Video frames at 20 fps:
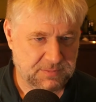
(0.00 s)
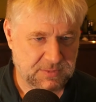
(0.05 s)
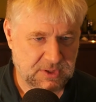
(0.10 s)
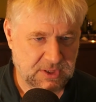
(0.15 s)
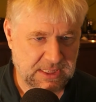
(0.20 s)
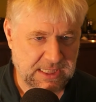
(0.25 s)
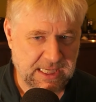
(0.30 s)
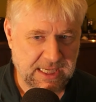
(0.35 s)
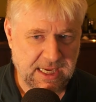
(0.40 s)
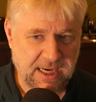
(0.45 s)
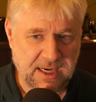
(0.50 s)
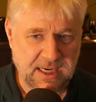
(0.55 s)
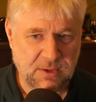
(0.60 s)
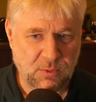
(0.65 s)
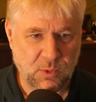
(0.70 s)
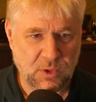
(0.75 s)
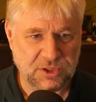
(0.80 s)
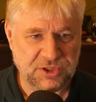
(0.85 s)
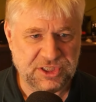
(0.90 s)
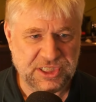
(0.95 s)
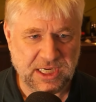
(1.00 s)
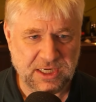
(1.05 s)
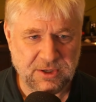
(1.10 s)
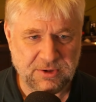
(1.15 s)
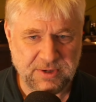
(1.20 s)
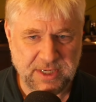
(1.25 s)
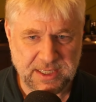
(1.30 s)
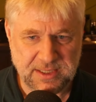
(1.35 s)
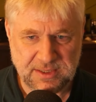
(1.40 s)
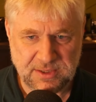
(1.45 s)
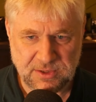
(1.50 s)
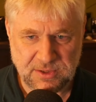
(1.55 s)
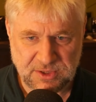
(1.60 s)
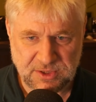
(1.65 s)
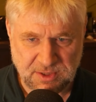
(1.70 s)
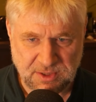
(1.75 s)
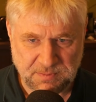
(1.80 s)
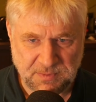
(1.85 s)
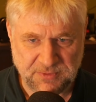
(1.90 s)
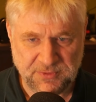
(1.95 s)
the AI will generate
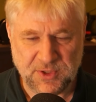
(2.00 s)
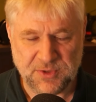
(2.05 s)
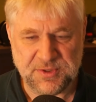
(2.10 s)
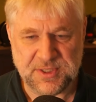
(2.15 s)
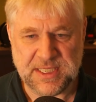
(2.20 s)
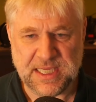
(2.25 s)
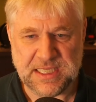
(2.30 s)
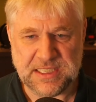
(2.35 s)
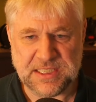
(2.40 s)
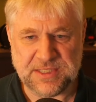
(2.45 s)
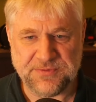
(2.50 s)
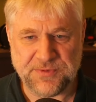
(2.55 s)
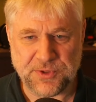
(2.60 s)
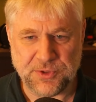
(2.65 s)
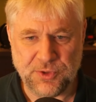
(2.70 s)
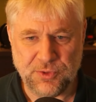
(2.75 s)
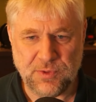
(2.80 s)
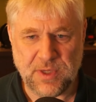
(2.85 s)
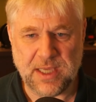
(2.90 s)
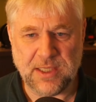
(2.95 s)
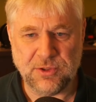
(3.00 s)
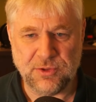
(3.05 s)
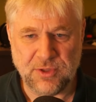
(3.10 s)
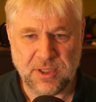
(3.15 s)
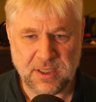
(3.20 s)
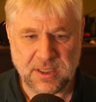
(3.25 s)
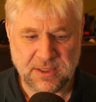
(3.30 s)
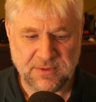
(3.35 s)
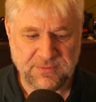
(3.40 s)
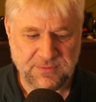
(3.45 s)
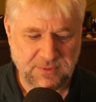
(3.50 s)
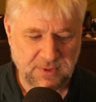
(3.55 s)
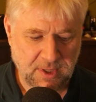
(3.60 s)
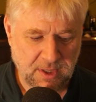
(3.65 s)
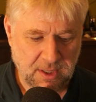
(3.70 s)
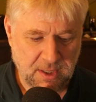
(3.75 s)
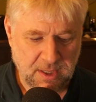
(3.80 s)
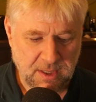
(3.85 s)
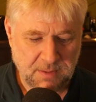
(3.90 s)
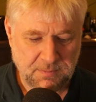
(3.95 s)
some of those cases for you and to kind of
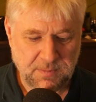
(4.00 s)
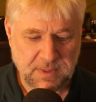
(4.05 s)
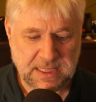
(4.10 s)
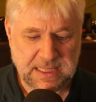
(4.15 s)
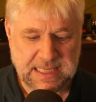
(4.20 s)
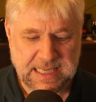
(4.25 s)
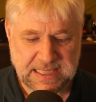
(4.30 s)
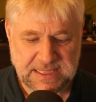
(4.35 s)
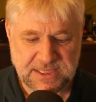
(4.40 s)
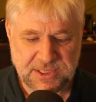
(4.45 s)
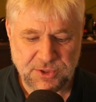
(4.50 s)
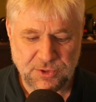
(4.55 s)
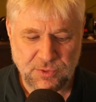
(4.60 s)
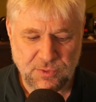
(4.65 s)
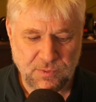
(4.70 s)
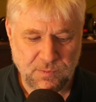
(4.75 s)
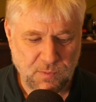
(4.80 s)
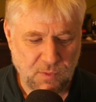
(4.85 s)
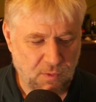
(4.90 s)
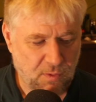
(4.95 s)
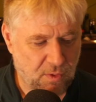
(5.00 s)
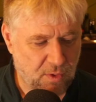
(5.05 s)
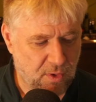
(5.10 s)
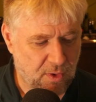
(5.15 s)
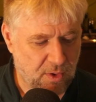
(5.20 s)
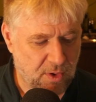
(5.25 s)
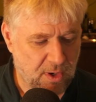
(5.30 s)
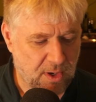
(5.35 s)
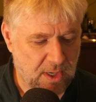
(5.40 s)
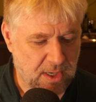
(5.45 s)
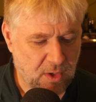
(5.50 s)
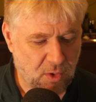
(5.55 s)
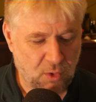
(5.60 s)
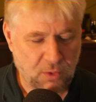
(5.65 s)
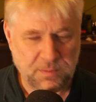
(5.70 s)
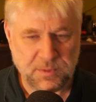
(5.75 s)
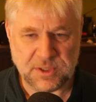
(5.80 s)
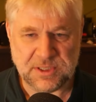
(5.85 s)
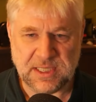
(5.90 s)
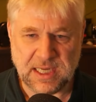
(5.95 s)
gets you
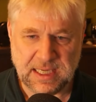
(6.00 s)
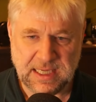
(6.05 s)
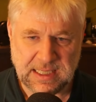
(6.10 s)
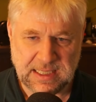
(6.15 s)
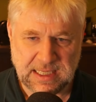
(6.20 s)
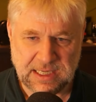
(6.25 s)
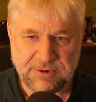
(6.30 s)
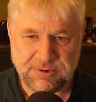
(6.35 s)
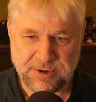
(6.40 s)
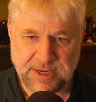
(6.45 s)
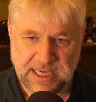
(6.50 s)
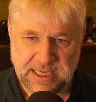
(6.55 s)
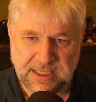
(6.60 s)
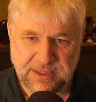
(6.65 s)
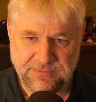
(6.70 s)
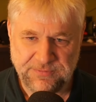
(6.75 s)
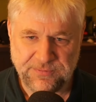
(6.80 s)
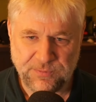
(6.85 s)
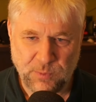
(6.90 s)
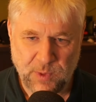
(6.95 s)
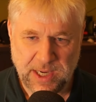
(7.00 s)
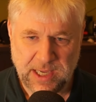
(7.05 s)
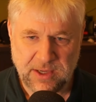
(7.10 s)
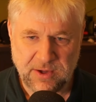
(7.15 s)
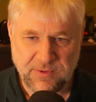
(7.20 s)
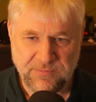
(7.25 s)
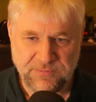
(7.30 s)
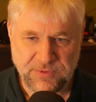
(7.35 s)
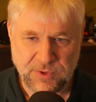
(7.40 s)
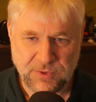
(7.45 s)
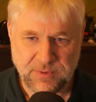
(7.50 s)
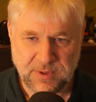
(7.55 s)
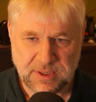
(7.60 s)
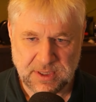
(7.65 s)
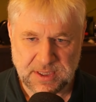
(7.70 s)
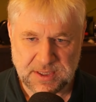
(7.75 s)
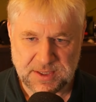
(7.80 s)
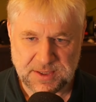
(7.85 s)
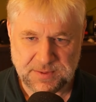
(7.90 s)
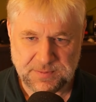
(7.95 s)
almost like in a creative way of doing
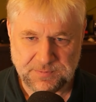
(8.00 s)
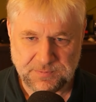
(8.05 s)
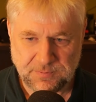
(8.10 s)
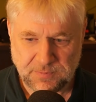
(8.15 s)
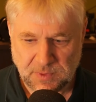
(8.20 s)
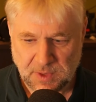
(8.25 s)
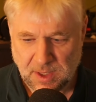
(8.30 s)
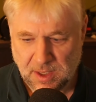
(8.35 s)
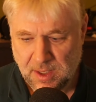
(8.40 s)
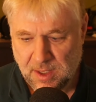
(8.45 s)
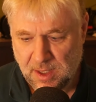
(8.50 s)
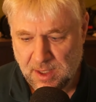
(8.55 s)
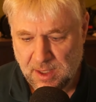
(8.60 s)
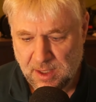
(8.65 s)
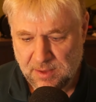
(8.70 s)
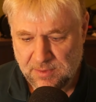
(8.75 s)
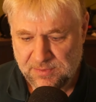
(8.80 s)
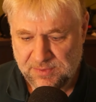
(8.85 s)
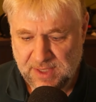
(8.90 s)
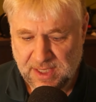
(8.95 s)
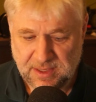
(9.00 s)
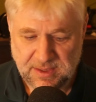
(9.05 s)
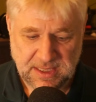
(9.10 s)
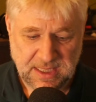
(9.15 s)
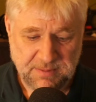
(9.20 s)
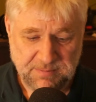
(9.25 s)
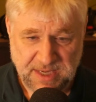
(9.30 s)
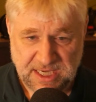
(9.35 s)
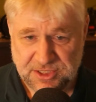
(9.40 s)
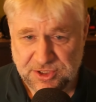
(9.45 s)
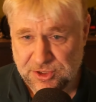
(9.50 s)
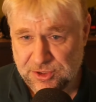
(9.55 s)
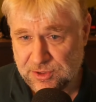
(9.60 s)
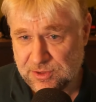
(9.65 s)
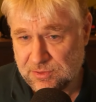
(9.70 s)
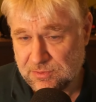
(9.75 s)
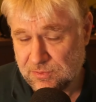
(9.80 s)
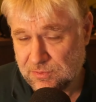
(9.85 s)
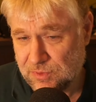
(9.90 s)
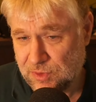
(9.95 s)
this. Then
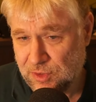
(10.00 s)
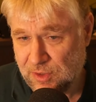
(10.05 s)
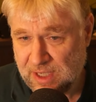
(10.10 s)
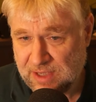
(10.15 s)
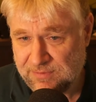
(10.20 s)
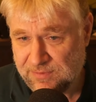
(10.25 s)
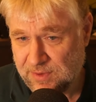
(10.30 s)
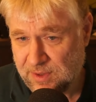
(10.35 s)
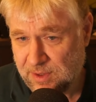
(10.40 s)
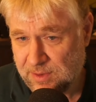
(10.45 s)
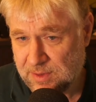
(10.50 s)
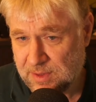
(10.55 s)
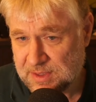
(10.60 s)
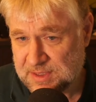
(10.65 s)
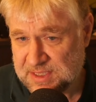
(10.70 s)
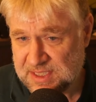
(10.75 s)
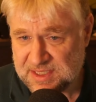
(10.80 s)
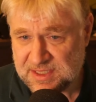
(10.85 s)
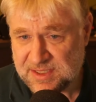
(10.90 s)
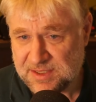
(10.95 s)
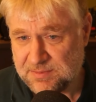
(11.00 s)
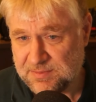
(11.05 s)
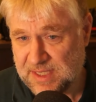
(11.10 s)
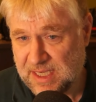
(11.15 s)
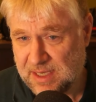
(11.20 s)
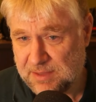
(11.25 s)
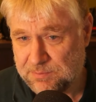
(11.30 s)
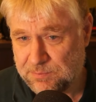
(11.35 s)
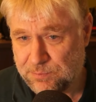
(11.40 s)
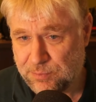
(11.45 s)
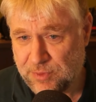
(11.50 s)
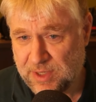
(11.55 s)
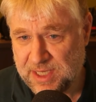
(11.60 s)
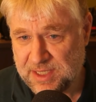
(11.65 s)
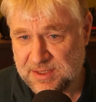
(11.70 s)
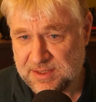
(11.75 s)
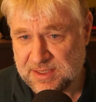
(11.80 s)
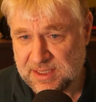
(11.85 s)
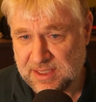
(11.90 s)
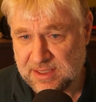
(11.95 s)
imagine you have a system that
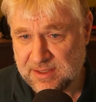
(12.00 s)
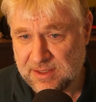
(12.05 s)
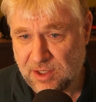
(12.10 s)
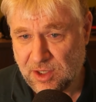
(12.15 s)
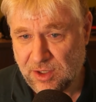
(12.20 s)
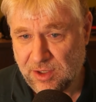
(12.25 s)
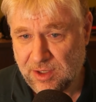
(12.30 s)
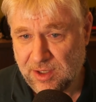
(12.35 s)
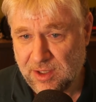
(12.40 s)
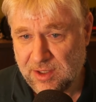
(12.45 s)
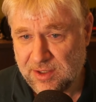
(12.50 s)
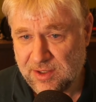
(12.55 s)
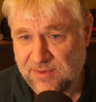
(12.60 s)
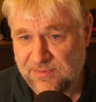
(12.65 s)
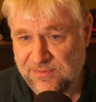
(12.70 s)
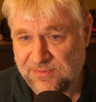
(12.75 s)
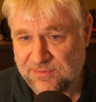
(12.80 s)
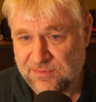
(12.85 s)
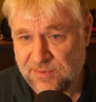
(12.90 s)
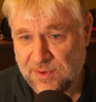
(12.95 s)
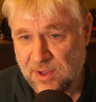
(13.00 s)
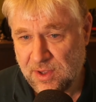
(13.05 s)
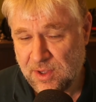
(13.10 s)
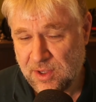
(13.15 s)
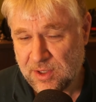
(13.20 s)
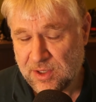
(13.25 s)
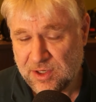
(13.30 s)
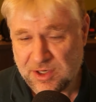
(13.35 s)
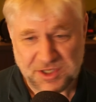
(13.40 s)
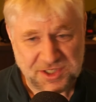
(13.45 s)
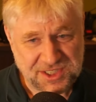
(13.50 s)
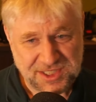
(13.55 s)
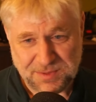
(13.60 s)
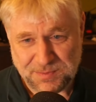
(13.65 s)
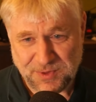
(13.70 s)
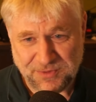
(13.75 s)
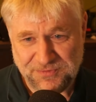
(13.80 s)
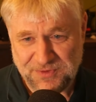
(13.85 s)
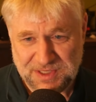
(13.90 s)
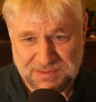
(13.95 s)
brings in a lot of
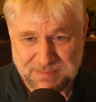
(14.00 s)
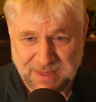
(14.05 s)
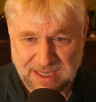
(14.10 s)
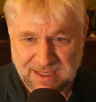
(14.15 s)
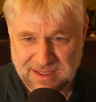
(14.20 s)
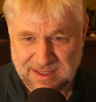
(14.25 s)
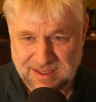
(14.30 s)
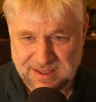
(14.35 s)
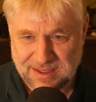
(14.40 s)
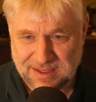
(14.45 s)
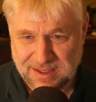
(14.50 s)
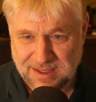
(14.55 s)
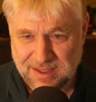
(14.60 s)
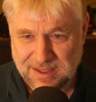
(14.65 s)
customer feedback